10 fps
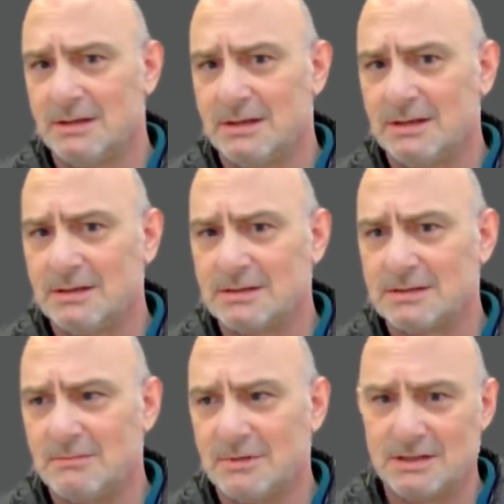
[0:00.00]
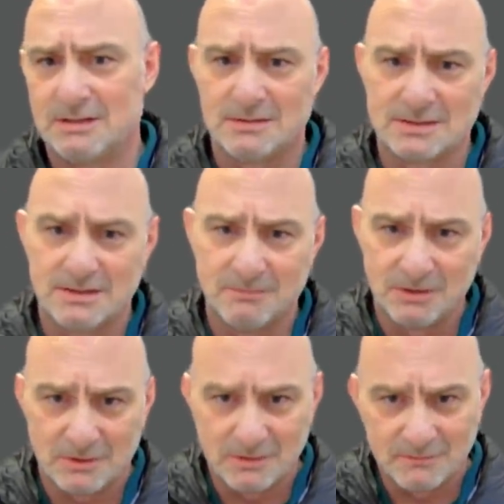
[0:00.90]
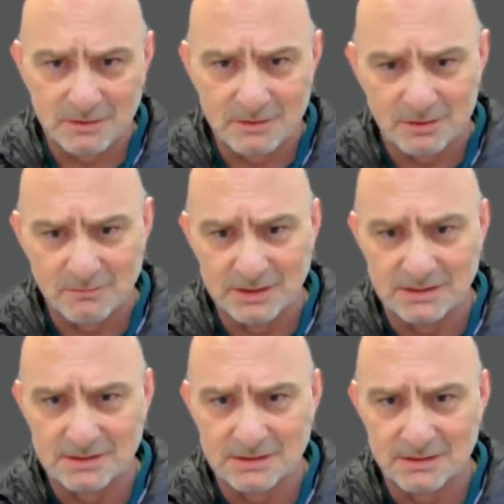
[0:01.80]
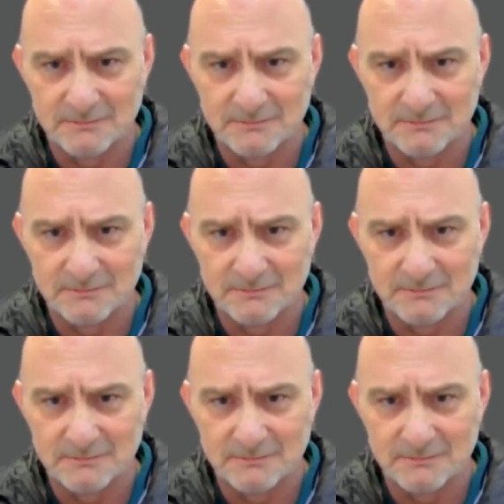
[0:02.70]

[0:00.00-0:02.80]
And somebody asked him in one of the comments